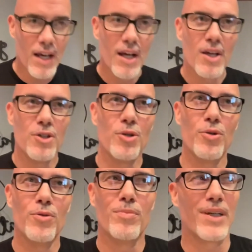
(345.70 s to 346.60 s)

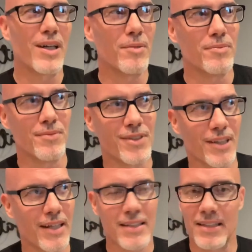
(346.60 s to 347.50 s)
you become
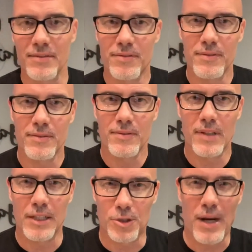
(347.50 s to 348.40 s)
selective
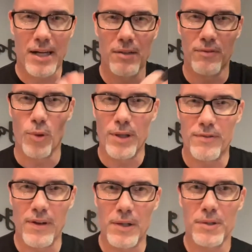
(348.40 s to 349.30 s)
and try to avoid
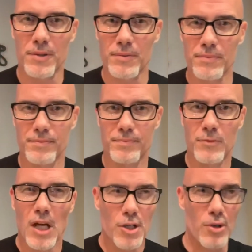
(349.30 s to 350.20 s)
failure,
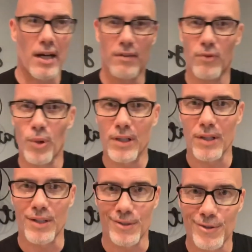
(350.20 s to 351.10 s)
try to avoid
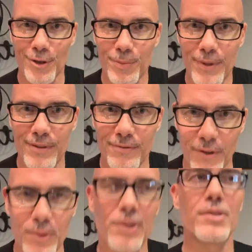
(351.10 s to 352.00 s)
looking stupid and
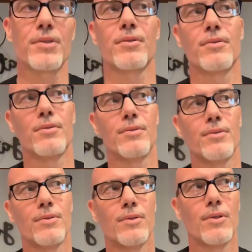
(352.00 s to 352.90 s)
foolish
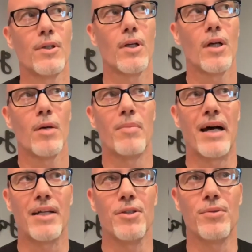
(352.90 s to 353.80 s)
by
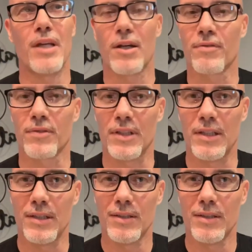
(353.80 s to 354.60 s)
you carefully